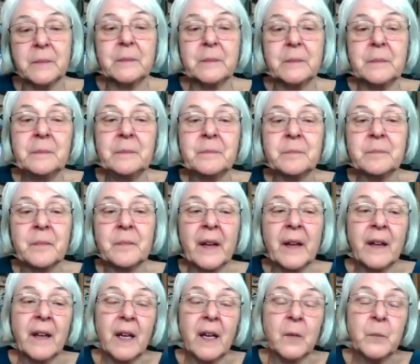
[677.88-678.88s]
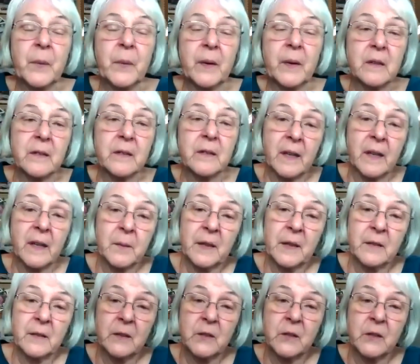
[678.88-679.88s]
and part time at
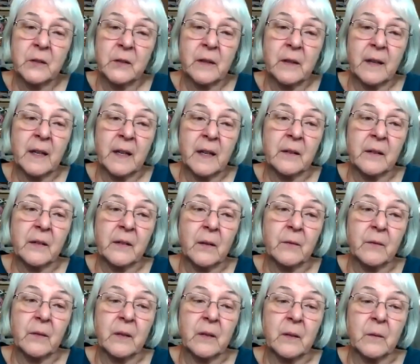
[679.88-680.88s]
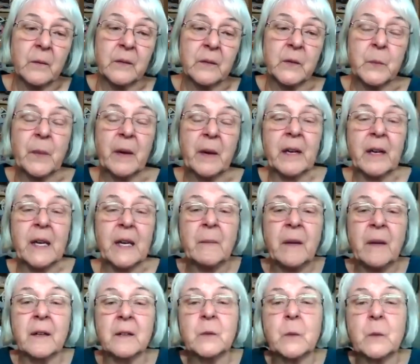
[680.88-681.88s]
the junior high in Silverton, which is about eight
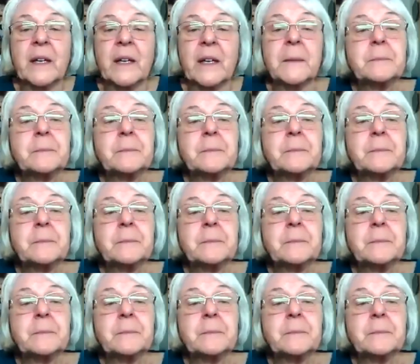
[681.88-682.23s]
miles away.